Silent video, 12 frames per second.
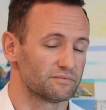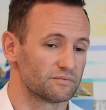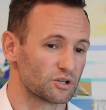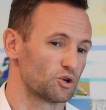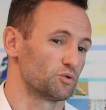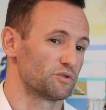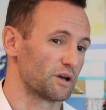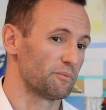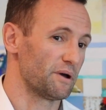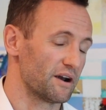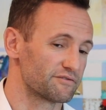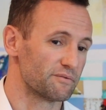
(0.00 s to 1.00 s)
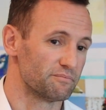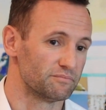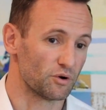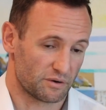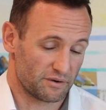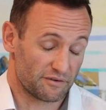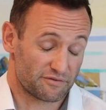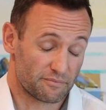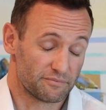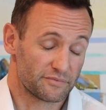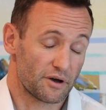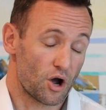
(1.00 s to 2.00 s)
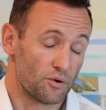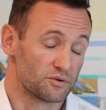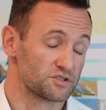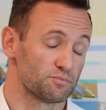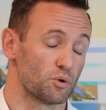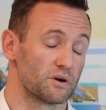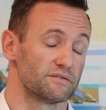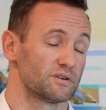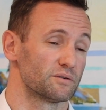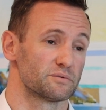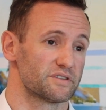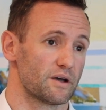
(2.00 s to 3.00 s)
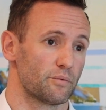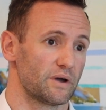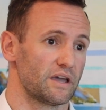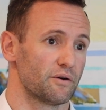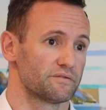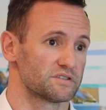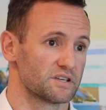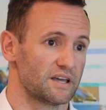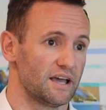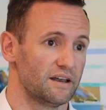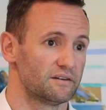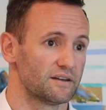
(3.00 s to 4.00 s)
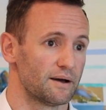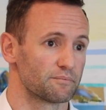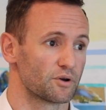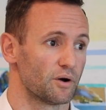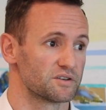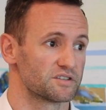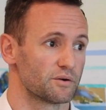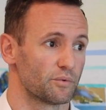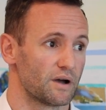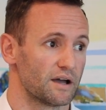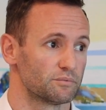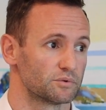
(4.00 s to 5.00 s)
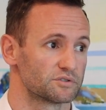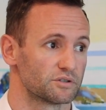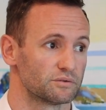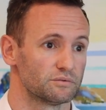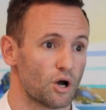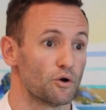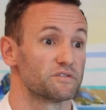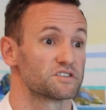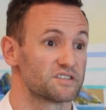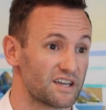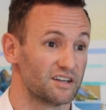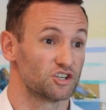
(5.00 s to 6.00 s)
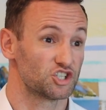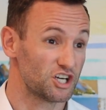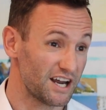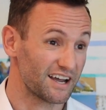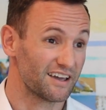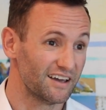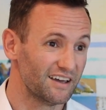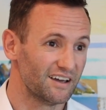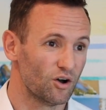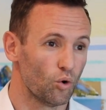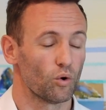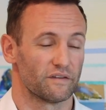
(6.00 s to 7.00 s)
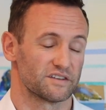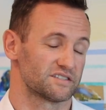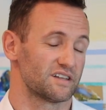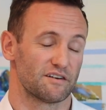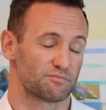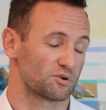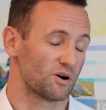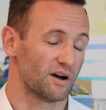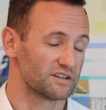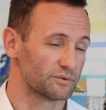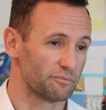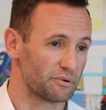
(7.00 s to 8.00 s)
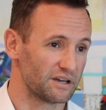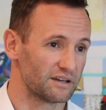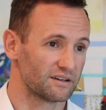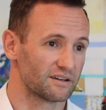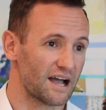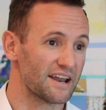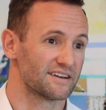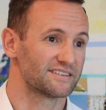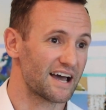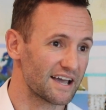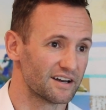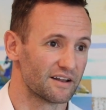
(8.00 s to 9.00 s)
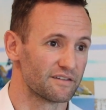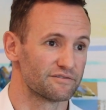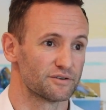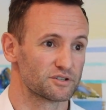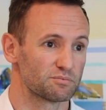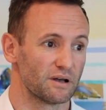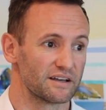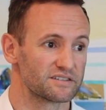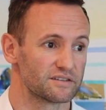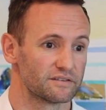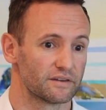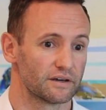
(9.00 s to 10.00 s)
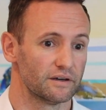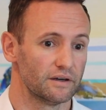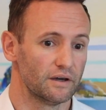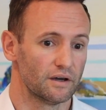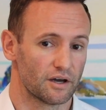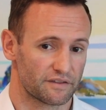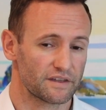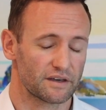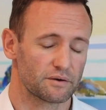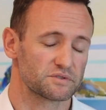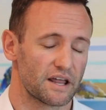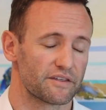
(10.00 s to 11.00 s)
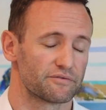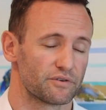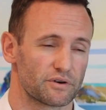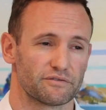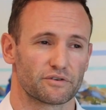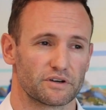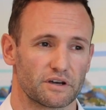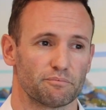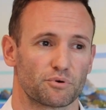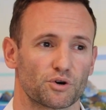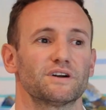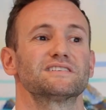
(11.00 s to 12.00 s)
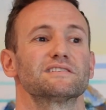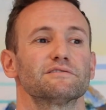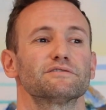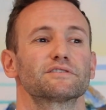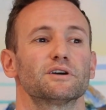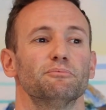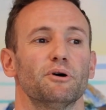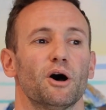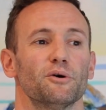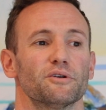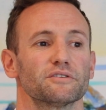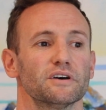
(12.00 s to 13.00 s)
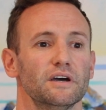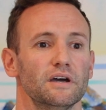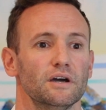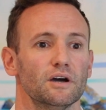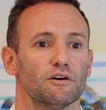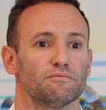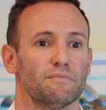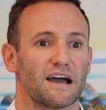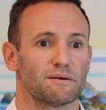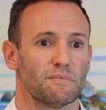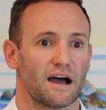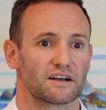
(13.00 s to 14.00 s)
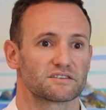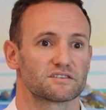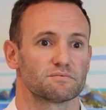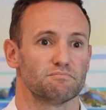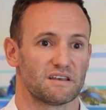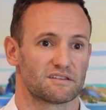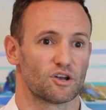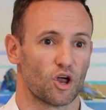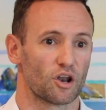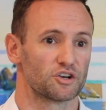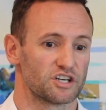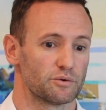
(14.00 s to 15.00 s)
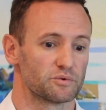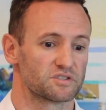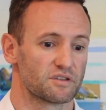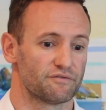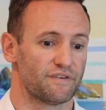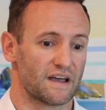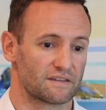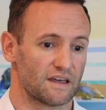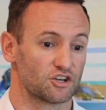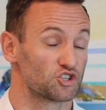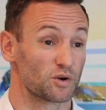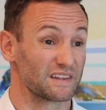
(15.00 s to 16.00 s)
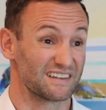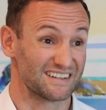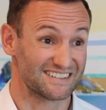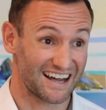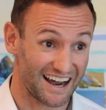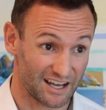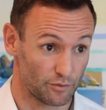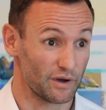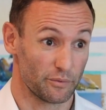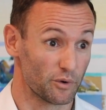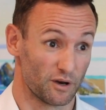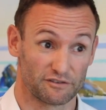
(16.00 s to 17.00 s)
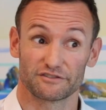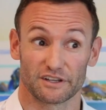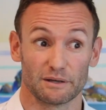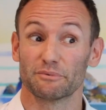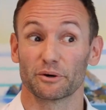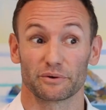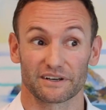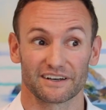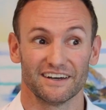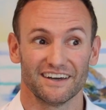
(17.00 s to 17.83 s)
The good thing about it from the owner's point of view is that we obviously had guys that were able to oversee and check all of the stuff prior to it being undertaken in the first place. And I think that was another very, very impressive component of Mainmark's methodology, was the fact that during the day we were lifting the building.